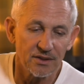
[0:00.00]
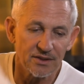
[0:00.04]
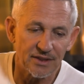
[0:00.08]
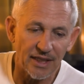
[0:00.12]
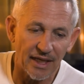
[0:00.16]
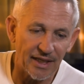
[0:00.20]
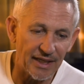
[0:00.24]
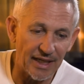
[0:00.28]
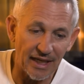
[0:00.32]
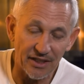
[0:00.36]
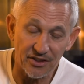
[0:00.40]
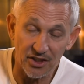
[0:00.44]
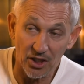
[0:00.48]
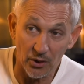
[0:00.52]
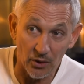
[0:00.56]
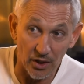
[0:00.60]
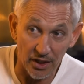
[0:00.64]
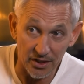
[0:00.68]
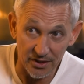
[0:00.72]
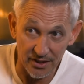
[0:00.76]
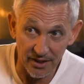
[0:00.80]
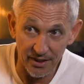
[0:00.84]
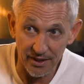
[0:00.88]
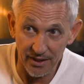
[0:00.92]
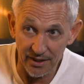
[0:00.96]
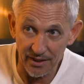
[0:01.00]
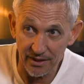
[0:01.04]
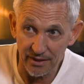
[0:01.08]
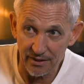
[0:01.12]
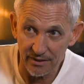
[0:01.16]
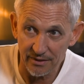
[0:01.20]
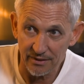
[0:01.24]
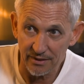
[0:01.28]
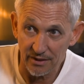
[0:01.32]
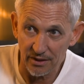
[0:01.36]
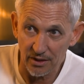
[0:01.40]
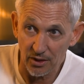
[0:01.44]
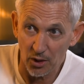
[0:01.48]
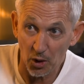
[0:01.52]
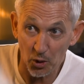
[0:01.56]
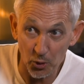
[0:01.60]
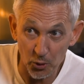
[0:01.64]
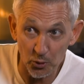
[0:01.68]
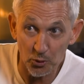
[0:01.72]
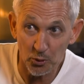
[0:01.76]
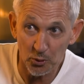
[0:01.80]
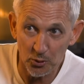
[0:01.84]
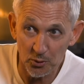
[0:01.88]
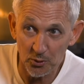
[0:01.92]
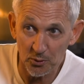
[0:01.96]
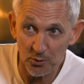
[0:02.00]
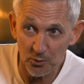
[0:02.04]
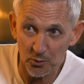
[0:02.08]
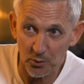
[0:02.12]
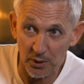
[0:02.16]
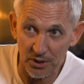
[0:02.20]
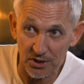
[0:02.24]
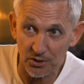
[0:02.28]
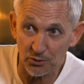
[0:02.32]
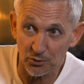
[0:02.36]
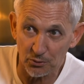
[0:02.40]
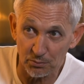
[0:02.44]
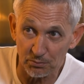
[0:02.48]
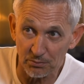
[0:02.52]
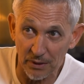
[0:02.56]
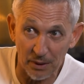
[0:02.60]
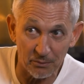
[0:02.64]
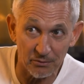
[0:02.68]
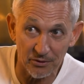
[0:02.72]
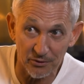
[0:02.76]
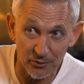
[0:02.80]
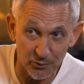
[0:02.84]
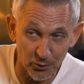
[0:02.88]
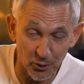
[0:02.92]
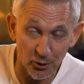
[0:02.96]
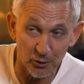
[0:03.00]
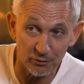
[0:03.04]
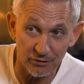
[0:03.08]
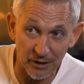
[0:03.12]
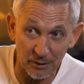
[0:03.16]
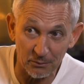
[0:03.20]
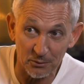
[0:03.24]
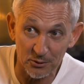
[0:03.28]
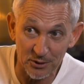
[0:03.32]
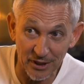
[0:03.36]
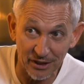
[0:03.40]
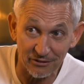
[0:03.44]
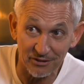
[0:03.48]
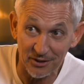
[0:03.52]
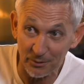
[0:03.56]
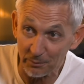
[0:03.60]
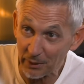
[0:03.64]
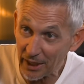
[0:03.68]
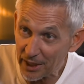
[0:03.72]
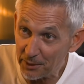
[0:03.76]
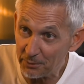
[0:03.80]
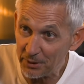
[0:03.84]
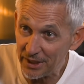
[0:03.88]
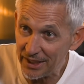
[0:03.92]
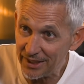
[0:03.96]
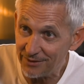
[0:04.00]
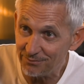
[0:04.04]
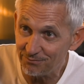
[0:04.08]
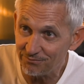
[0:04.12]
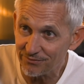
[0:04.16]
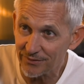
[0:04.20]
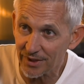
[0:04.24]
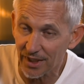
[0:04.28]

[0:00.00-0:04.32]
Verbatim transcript: Danny had no idea who, which member of the royal family was having a baby.